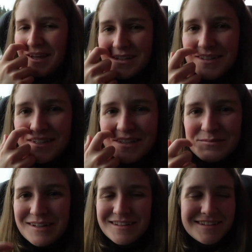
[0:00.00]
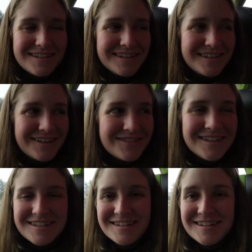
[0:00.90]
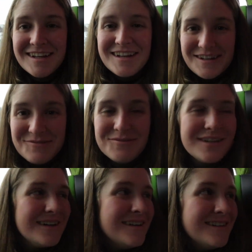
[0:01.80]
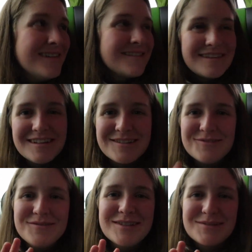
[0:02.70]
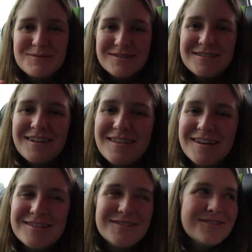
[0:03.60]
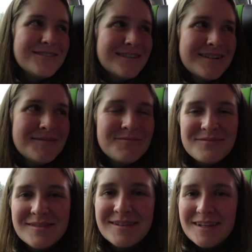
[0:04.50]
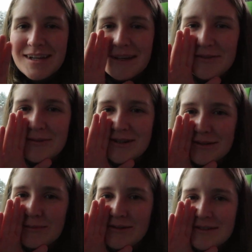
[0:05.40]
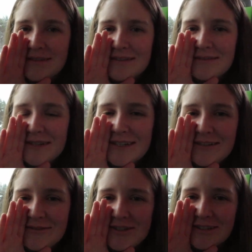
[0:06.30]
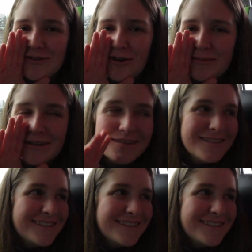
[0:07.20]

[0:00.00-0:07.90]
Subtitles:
I didn't expect that. I really didn't. If we are, thank you, Flixbus. Thank you. If you want to sponsor this video, just comment.